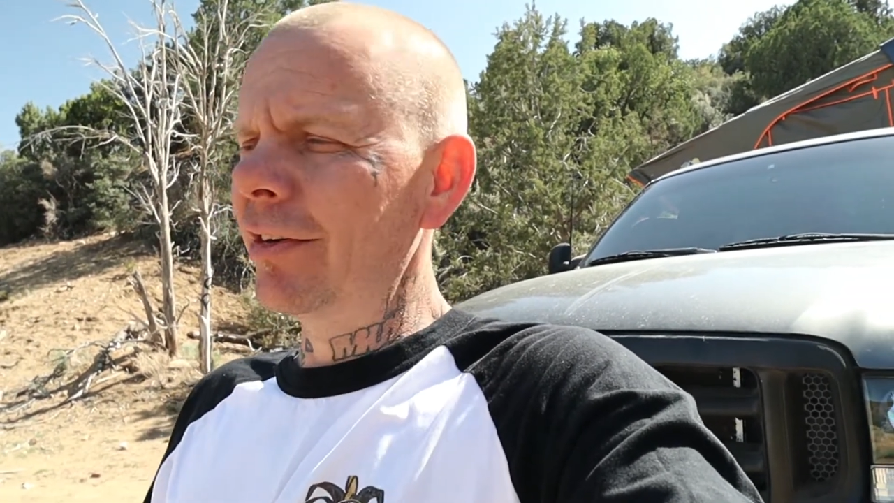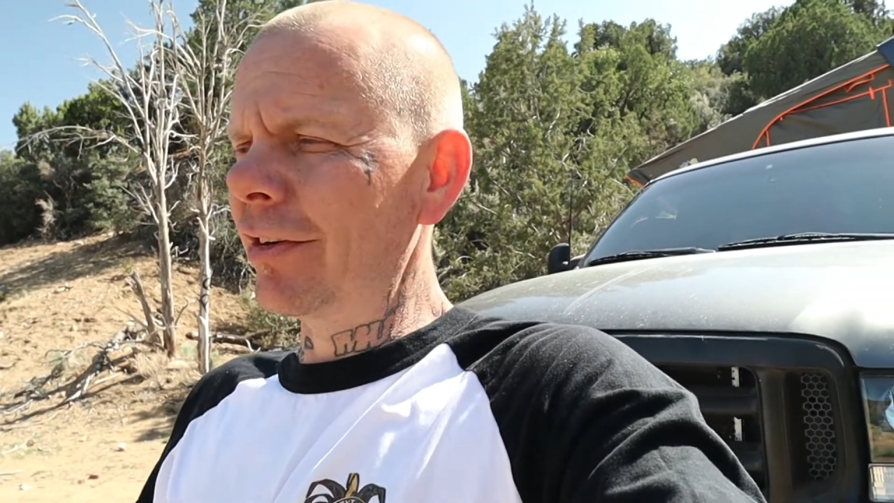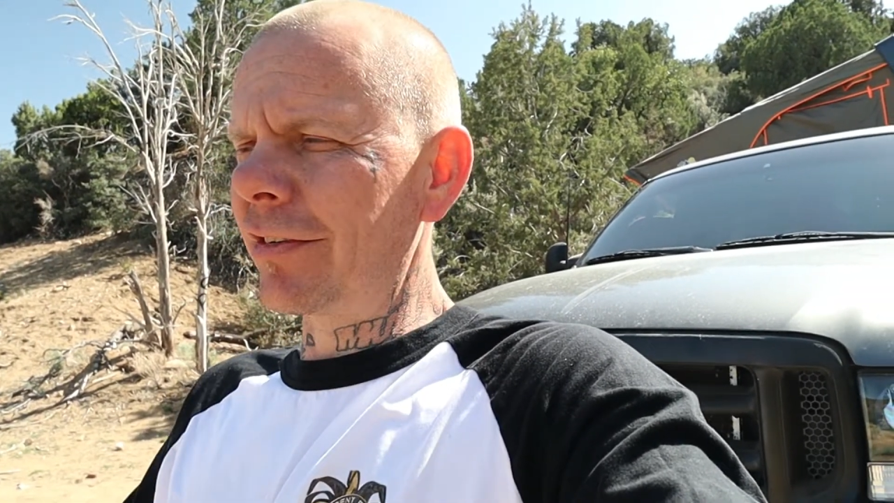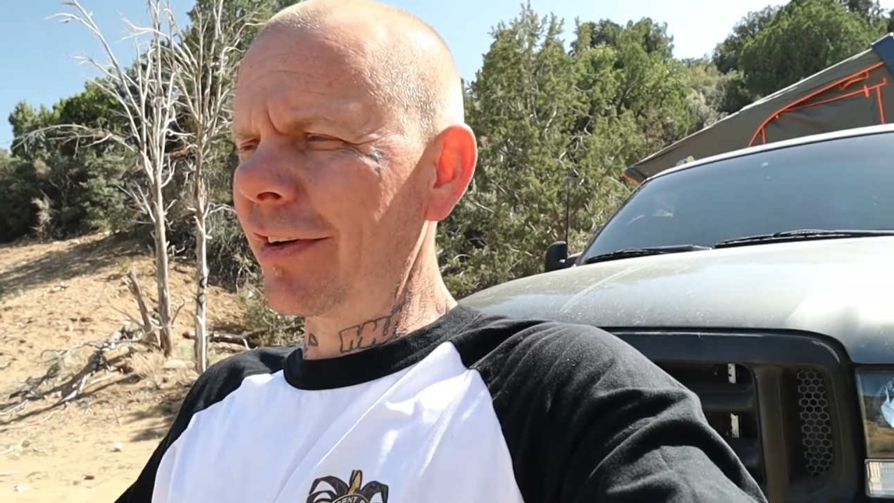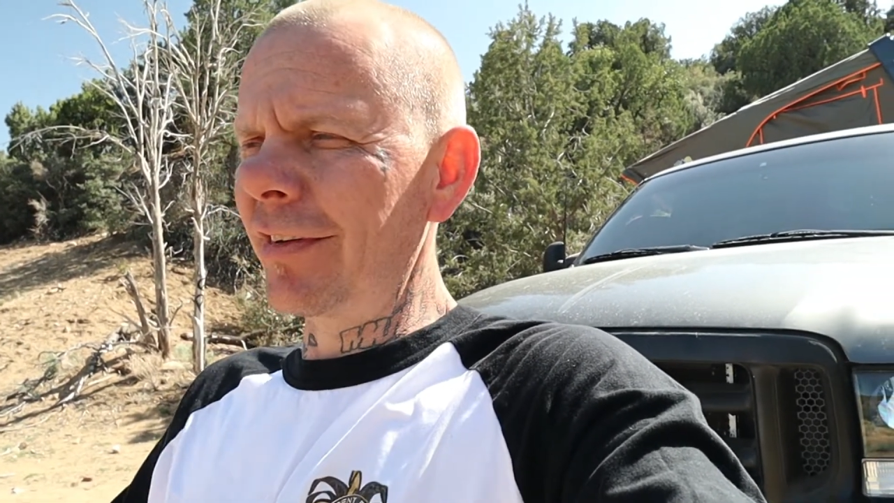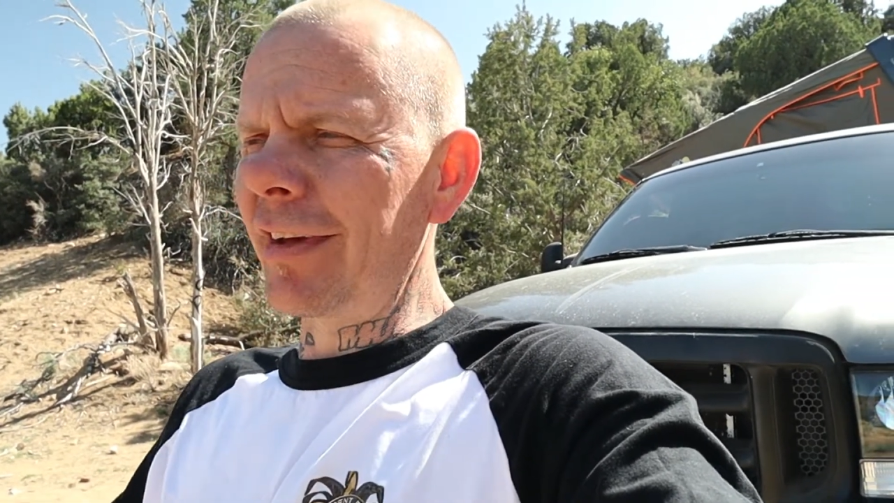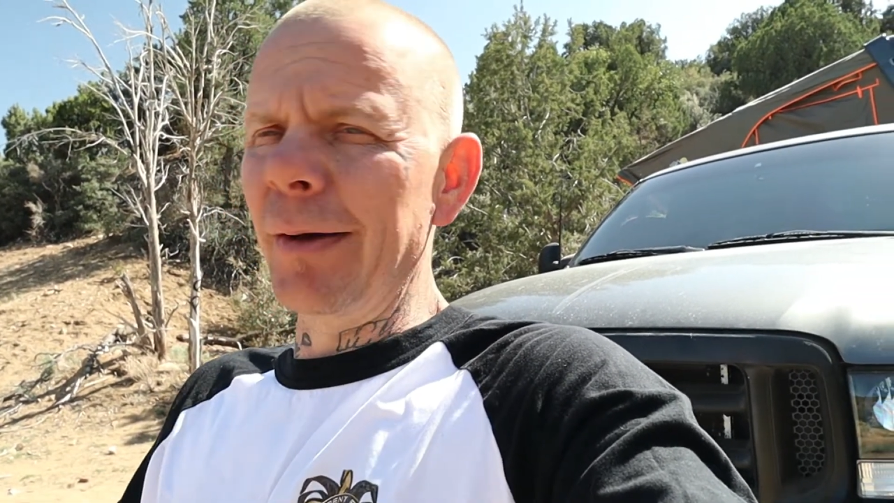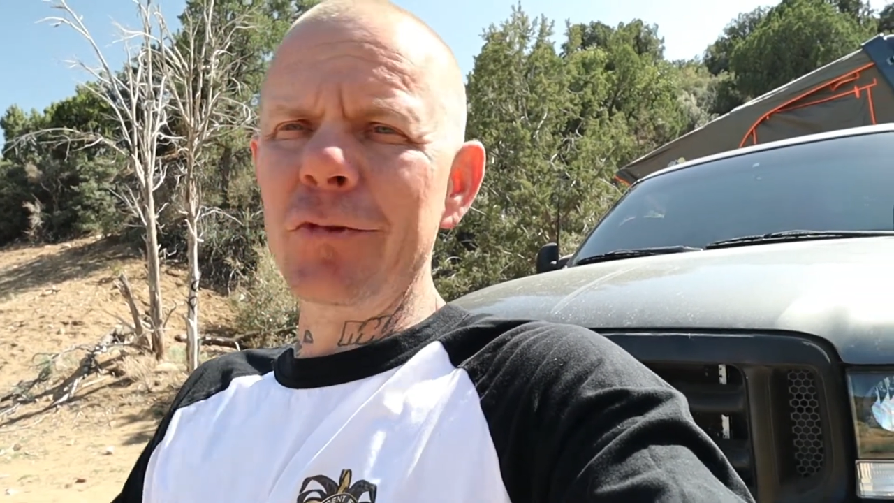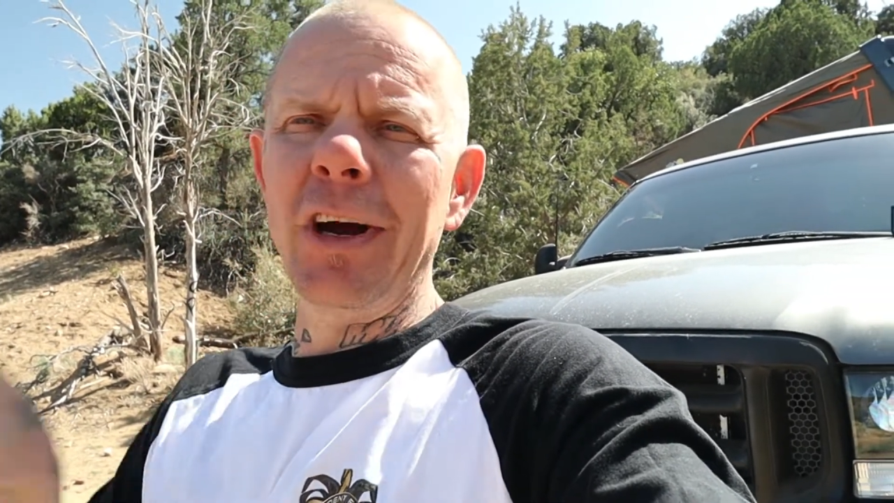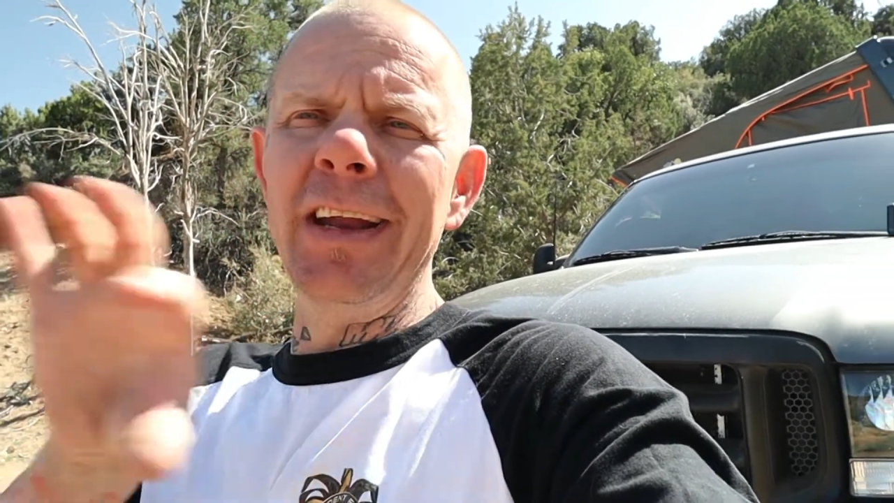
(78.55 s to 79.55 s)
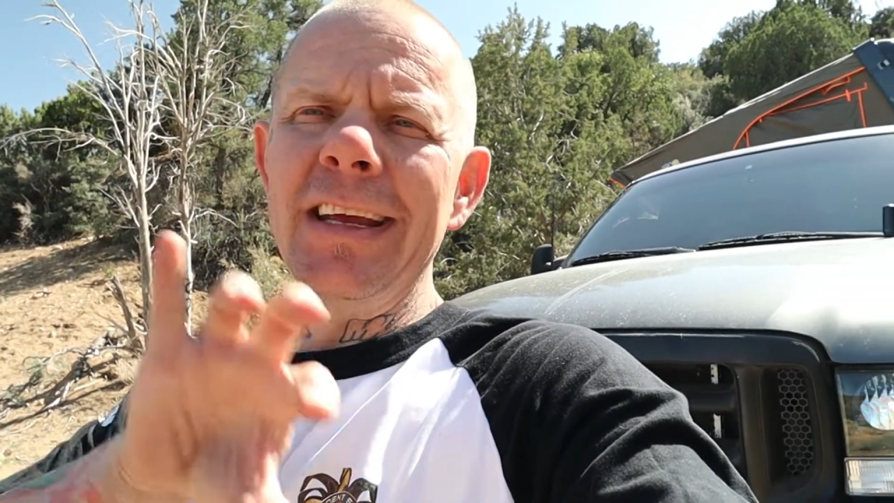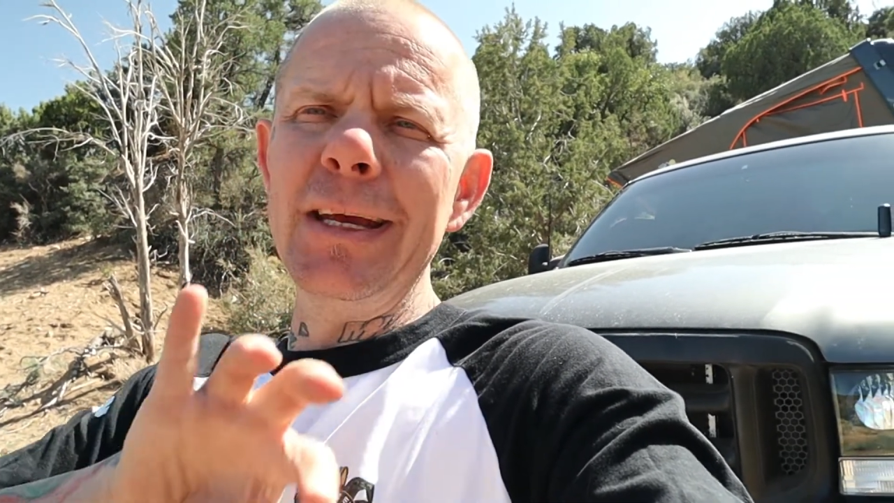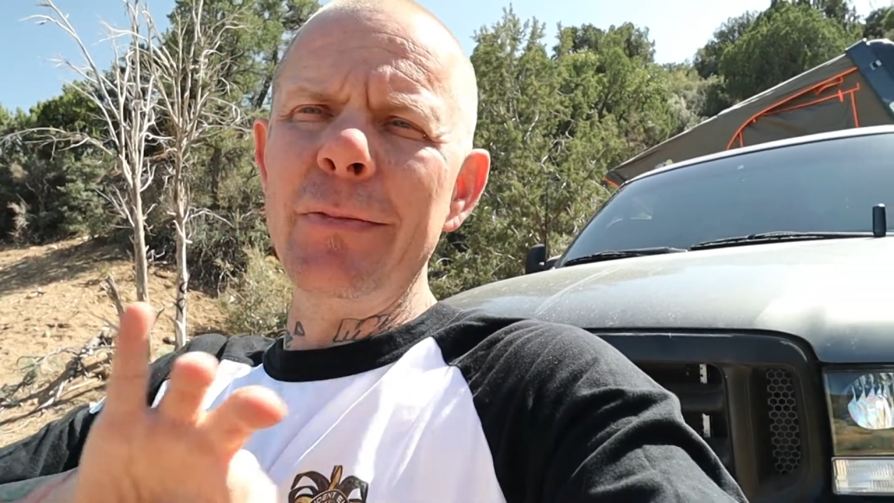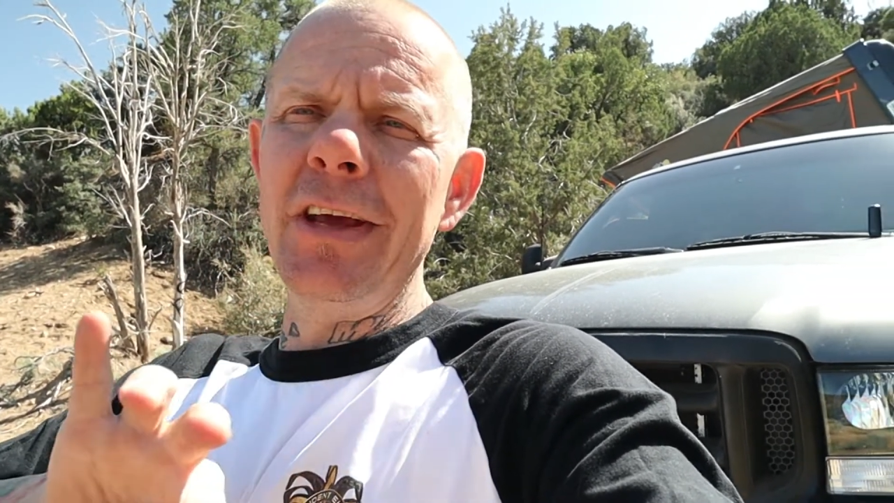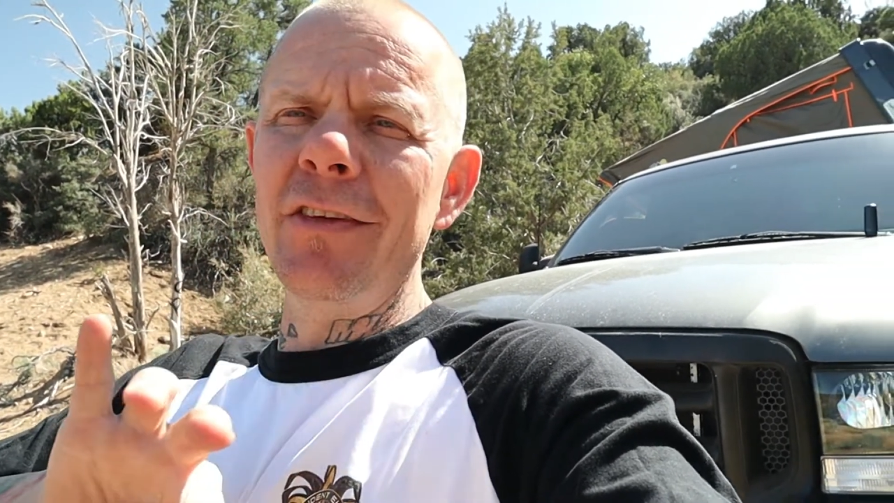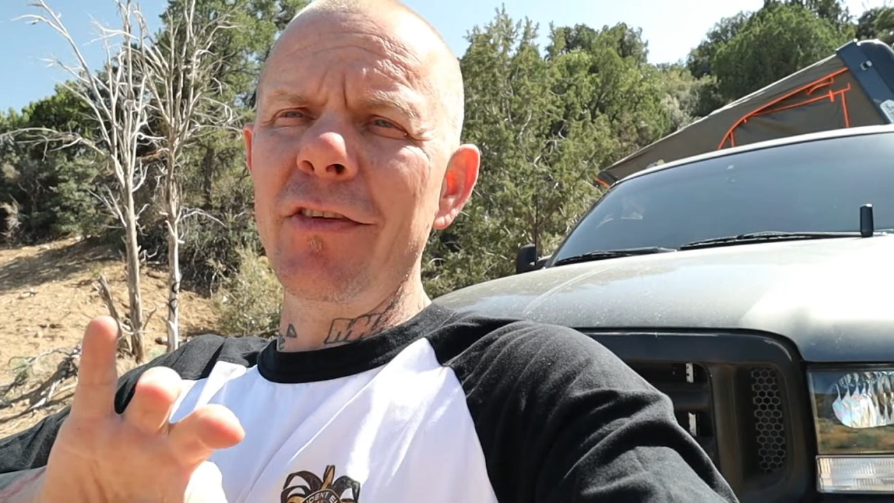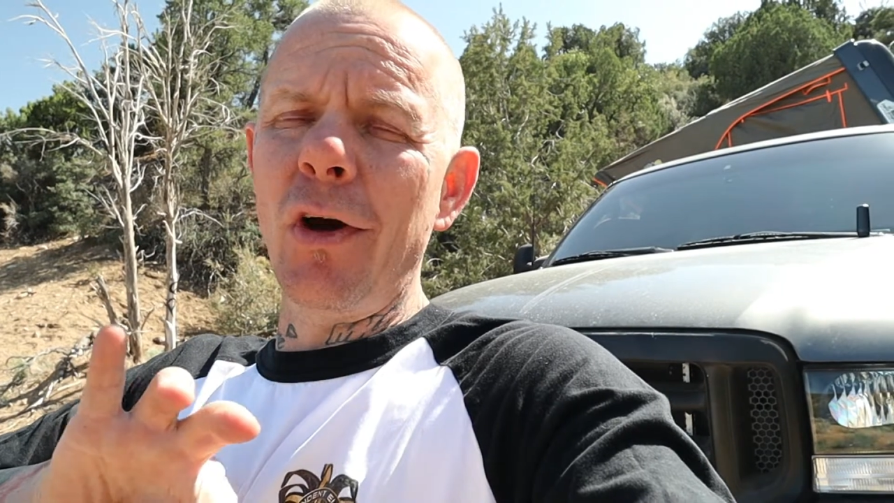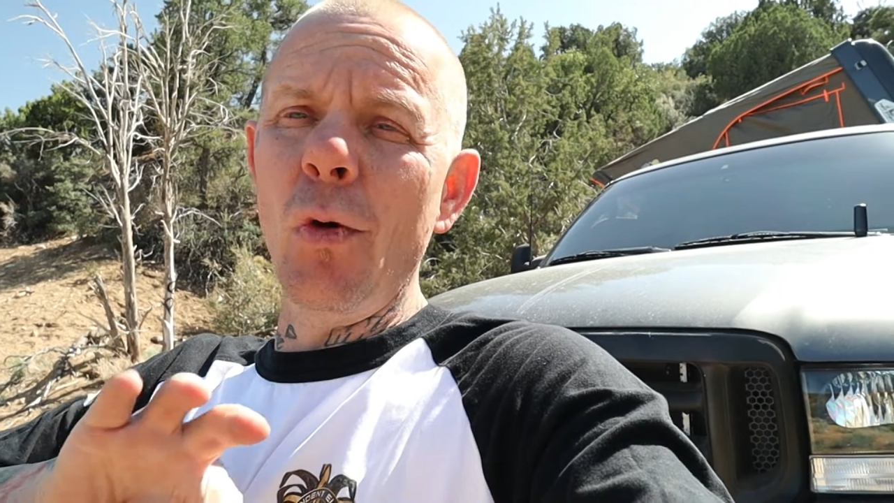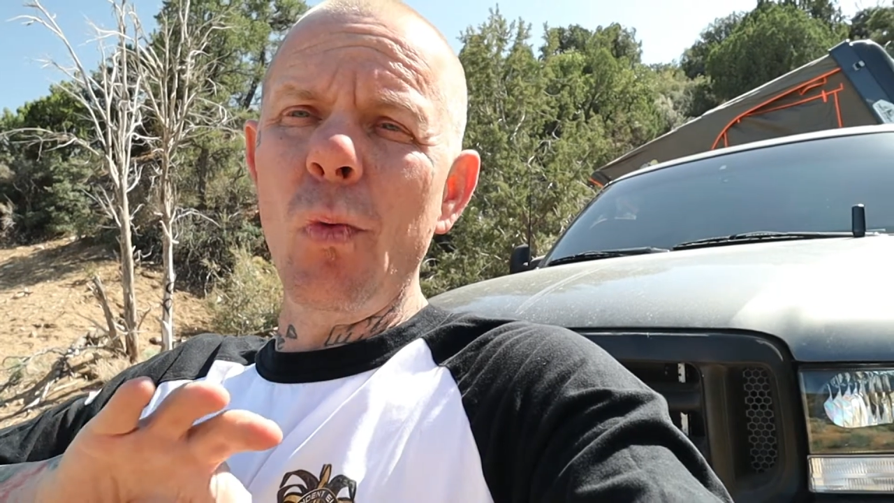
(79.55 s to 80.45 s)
just because I'm trying to keep things